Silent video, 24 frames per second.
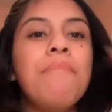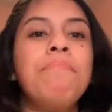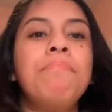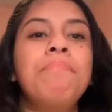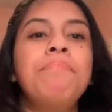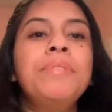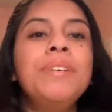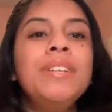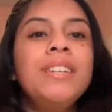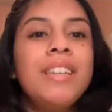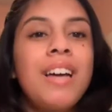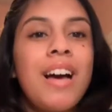
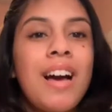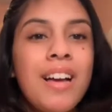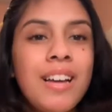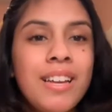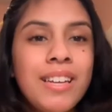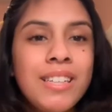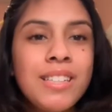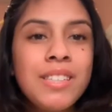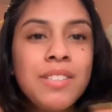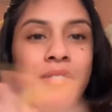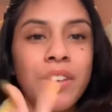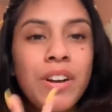But yeah,
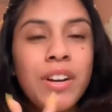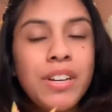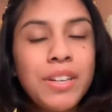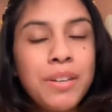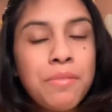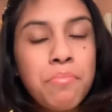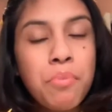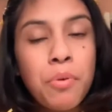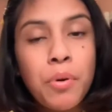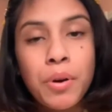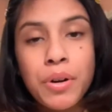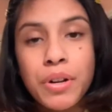it's very
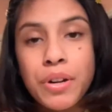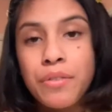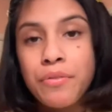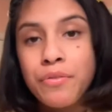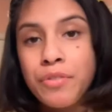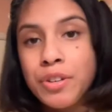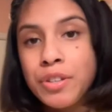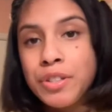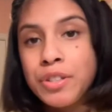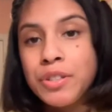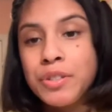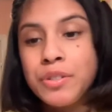important
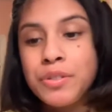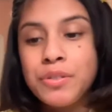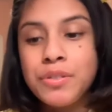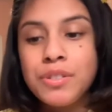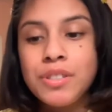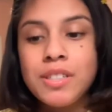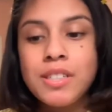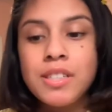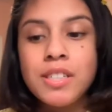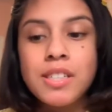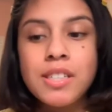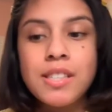for you
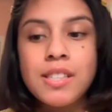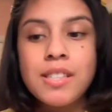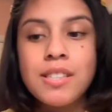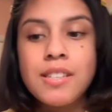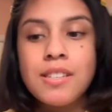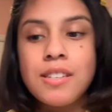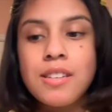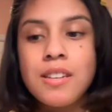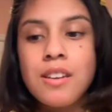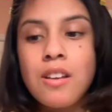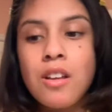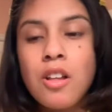to
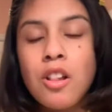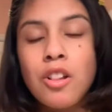just